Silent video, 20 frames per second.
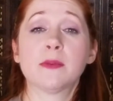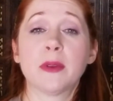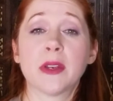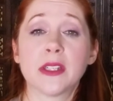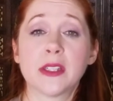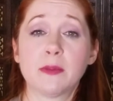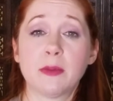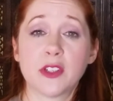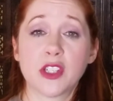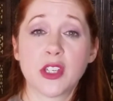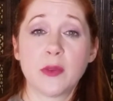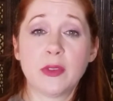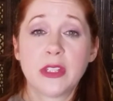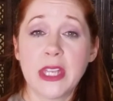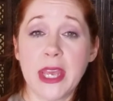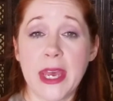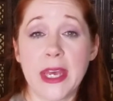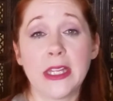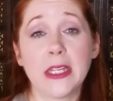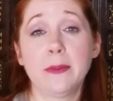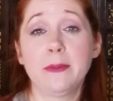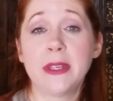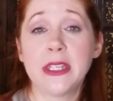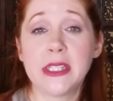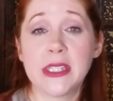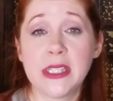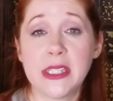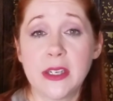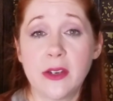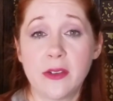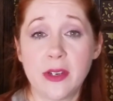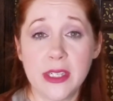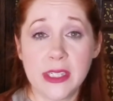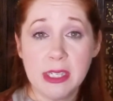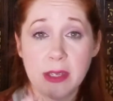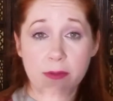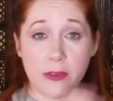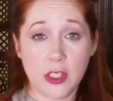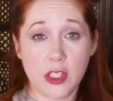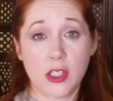but especially with the Elements series
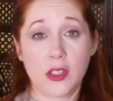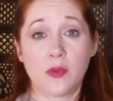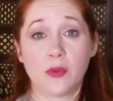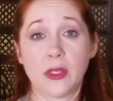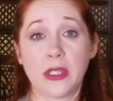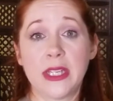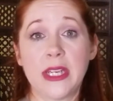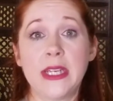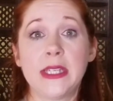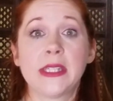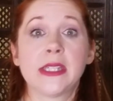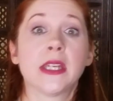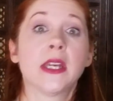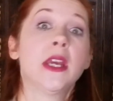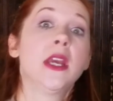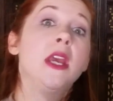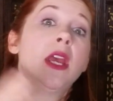that was just released.